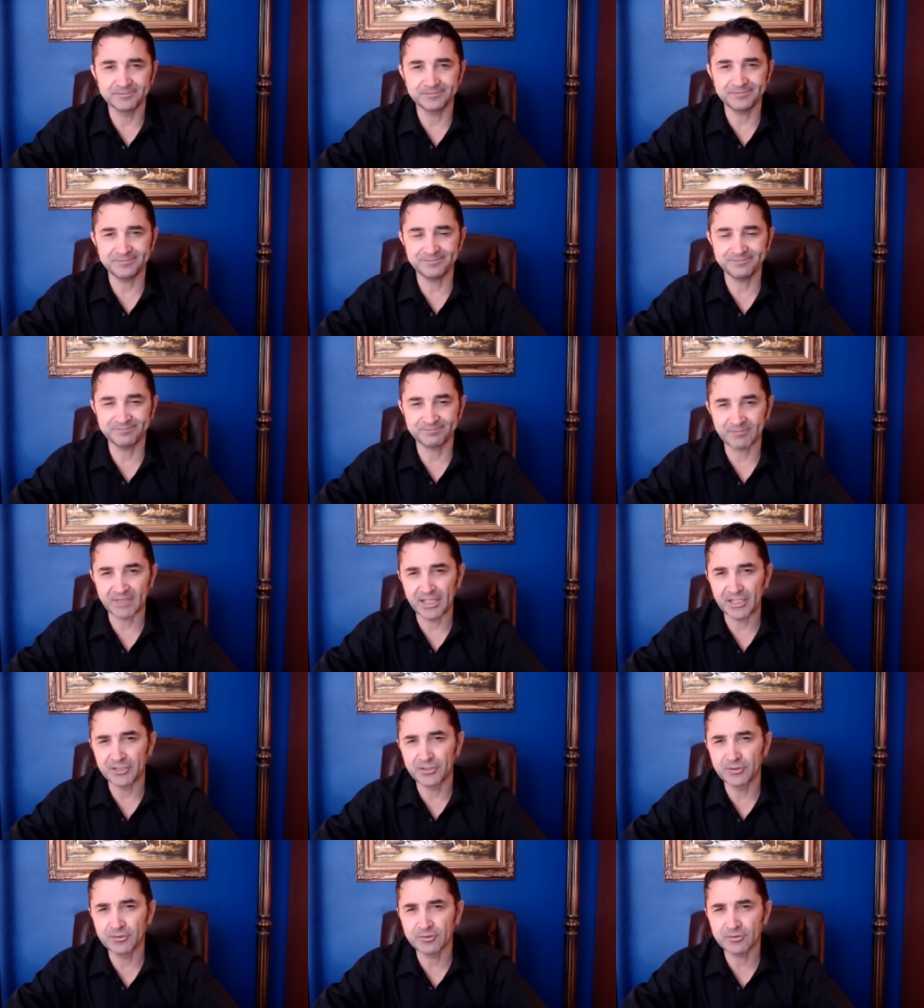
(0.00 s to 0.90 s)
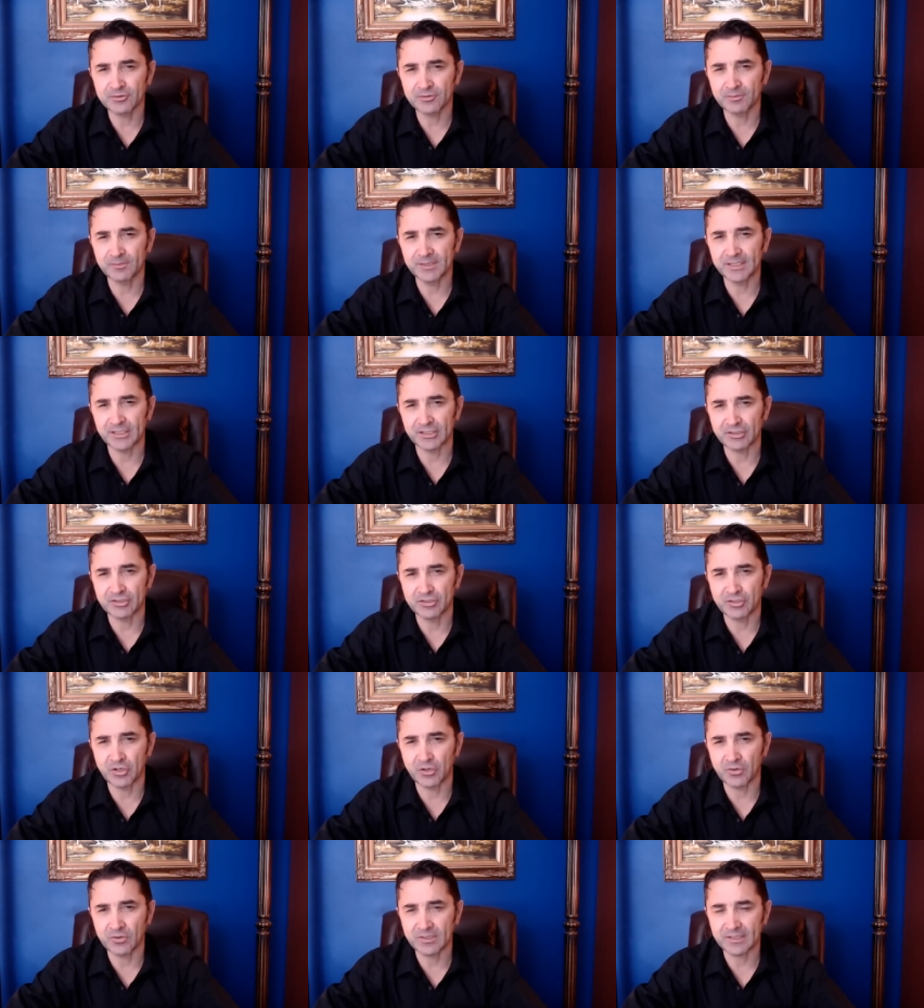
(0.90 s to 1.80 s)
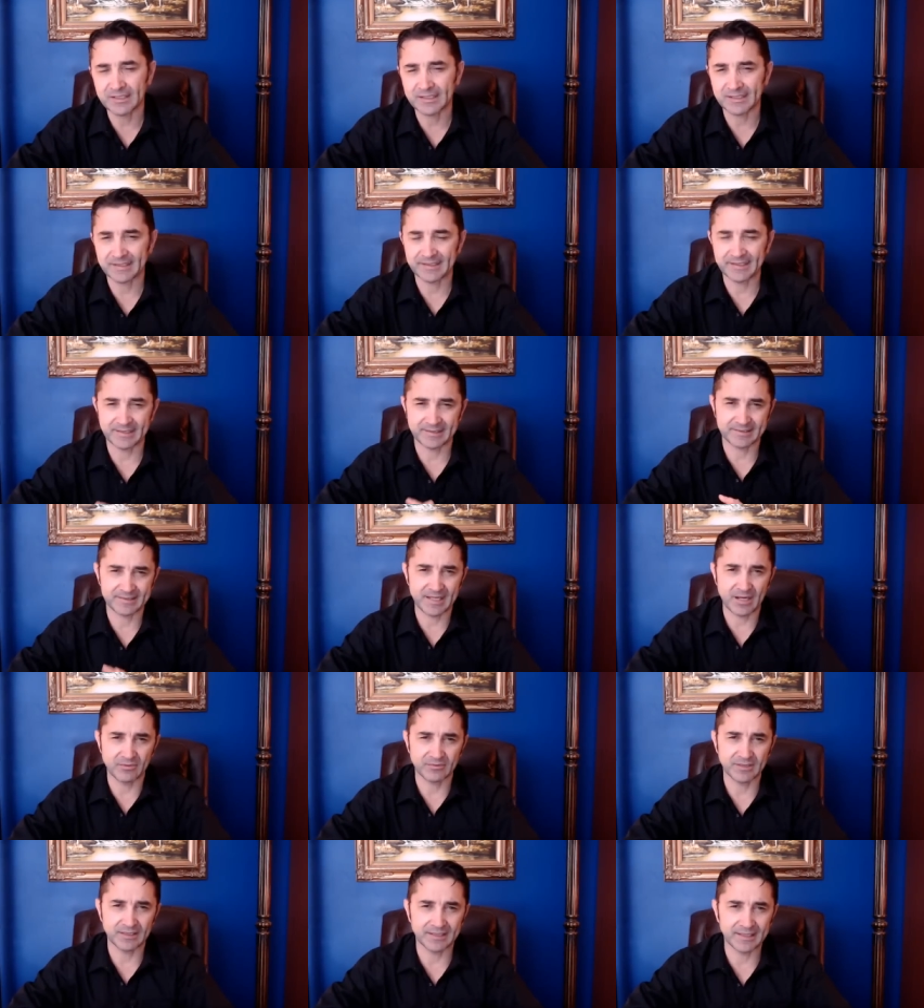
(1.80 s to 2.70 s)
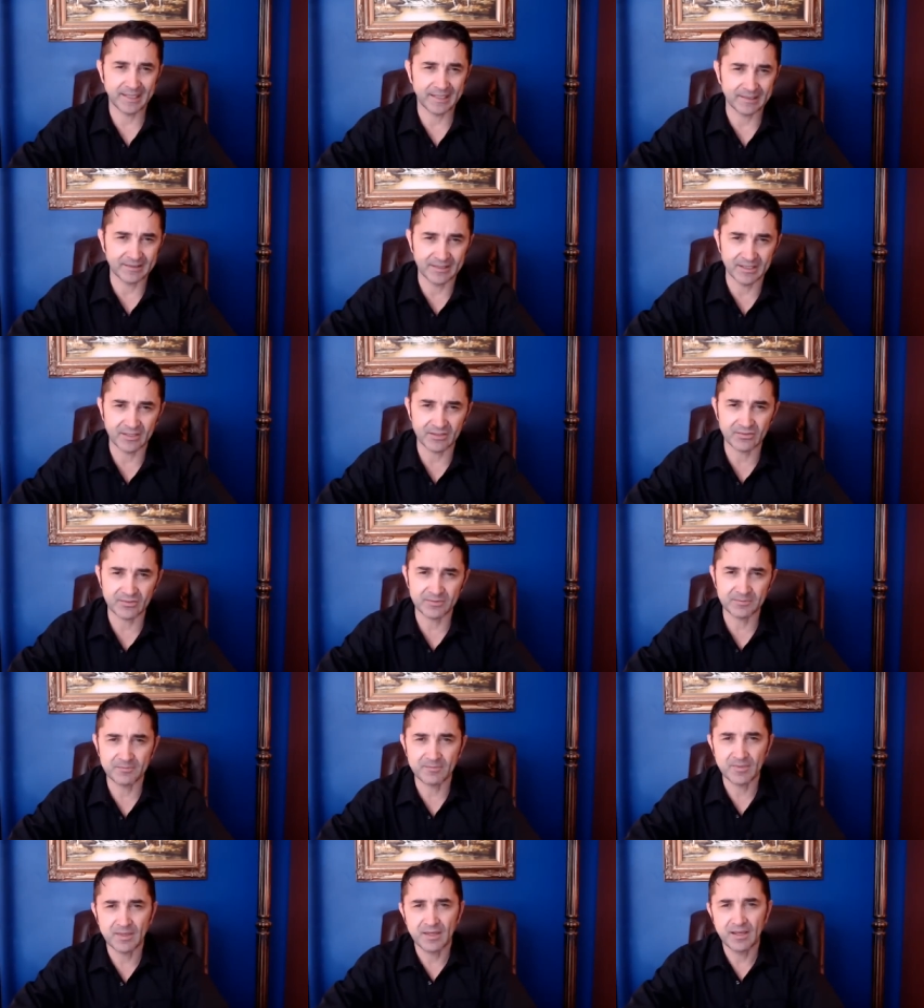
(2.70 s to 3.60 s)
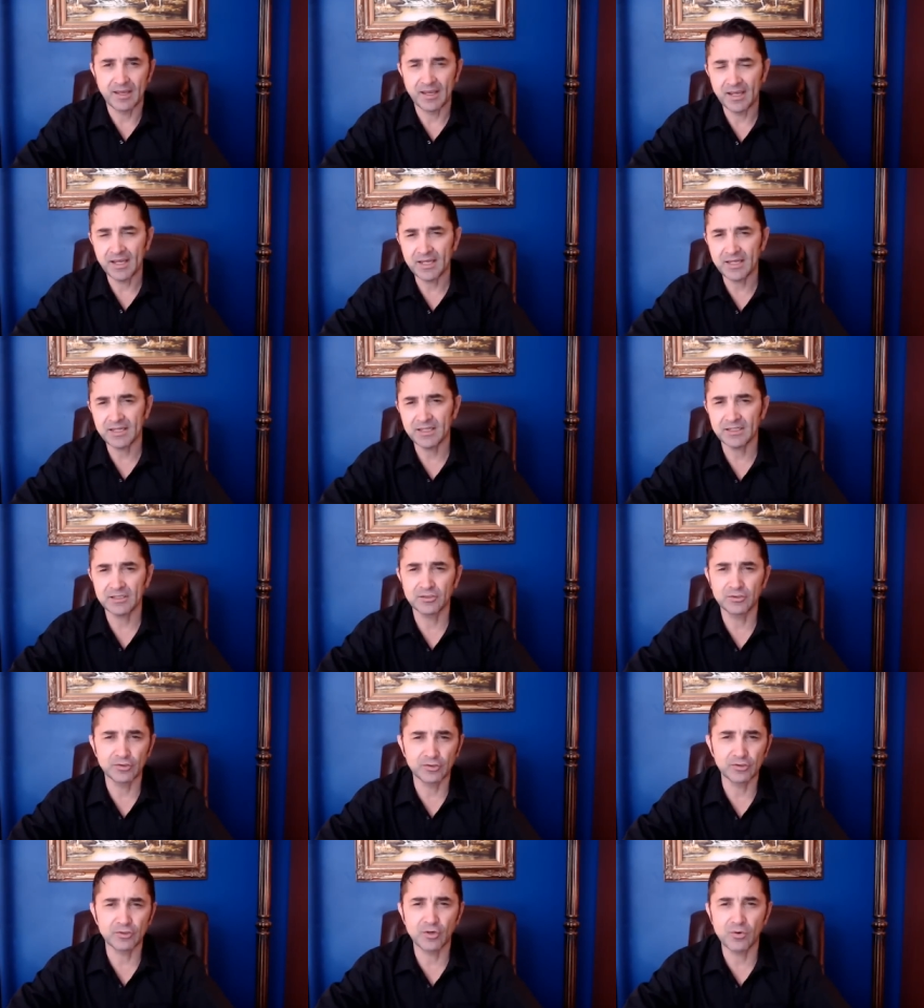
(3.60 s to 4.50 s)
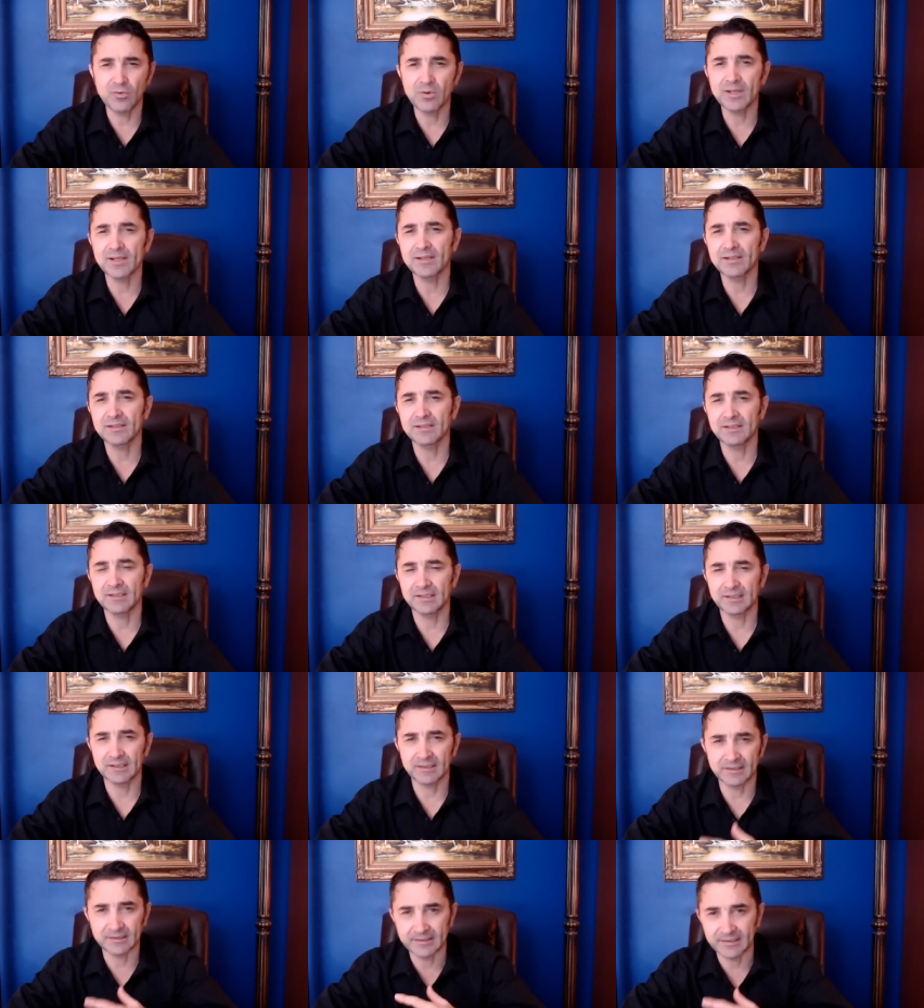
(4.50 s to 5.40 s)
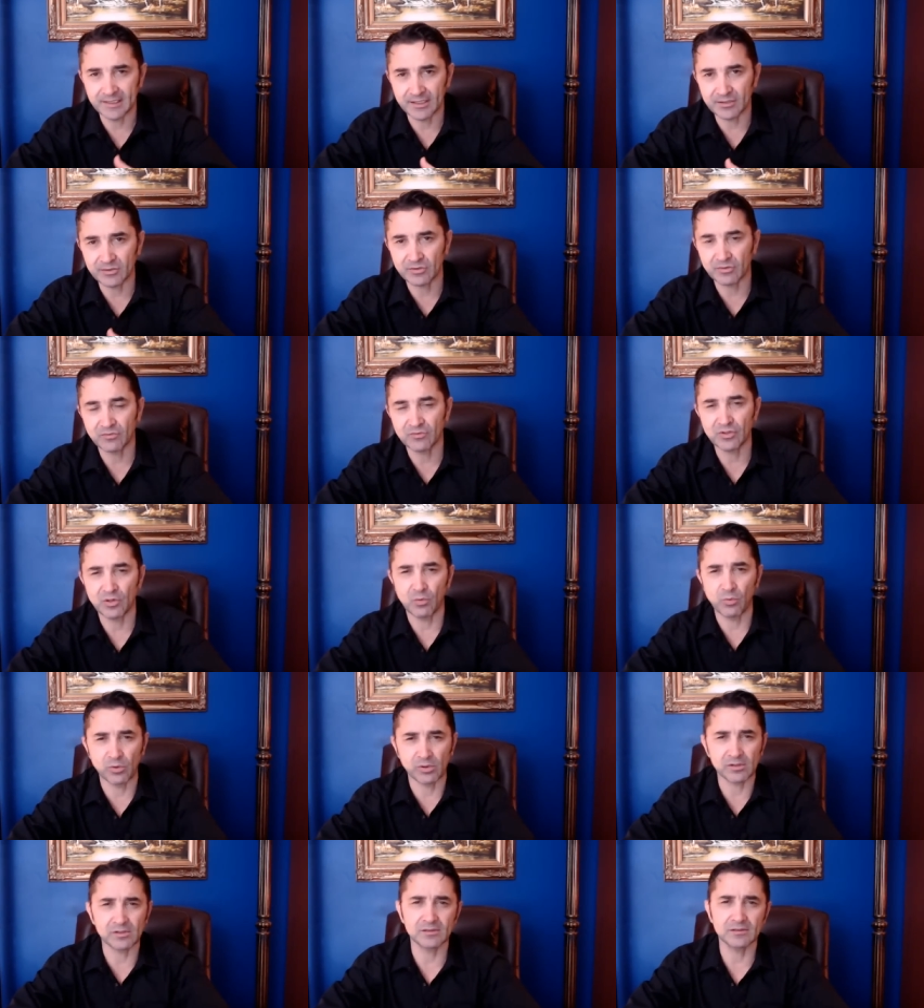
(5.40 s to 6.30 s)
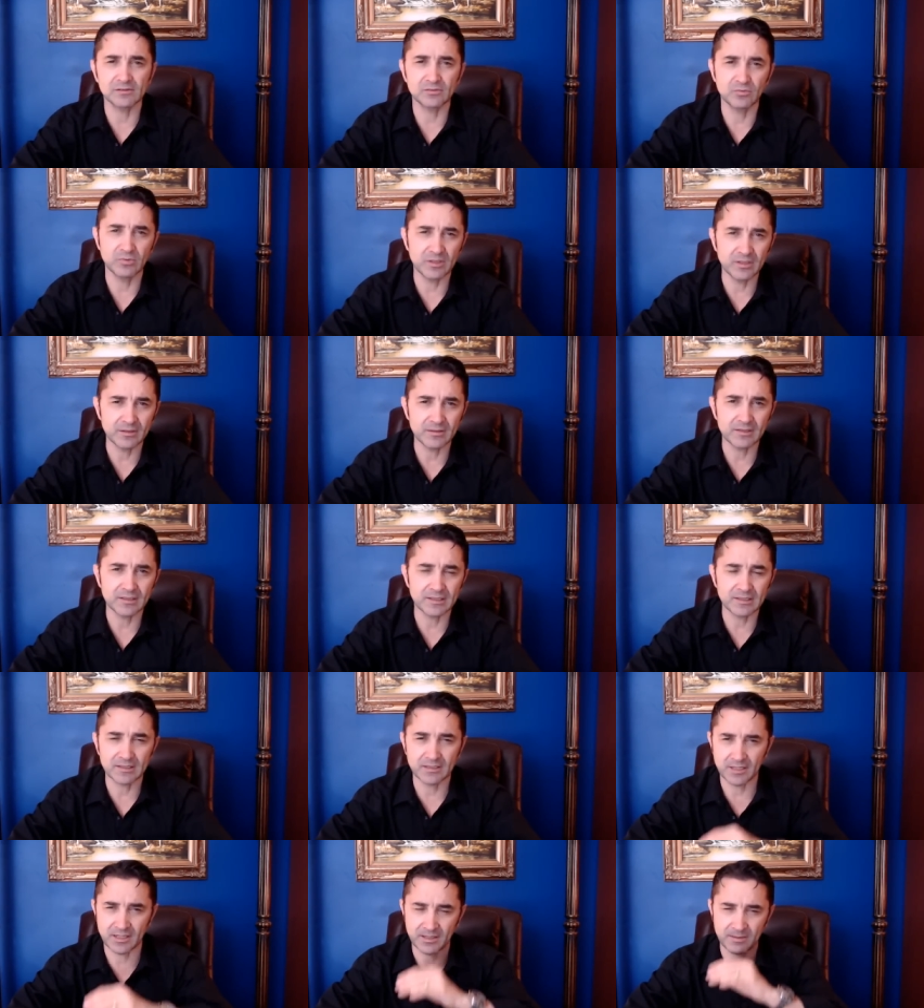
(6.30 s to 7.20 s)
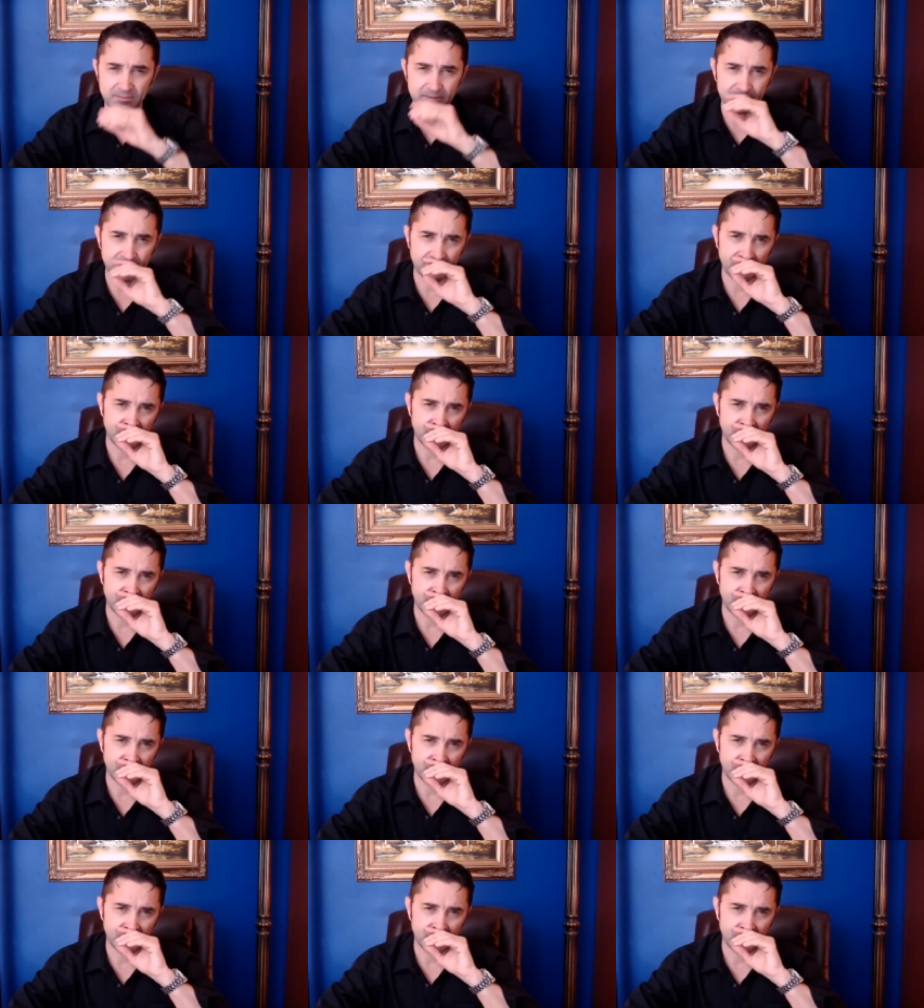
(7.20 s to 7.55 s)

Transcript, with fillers: it used to be a joke that sounded like this. Hey, do you know when the, the end of the world will uh, come?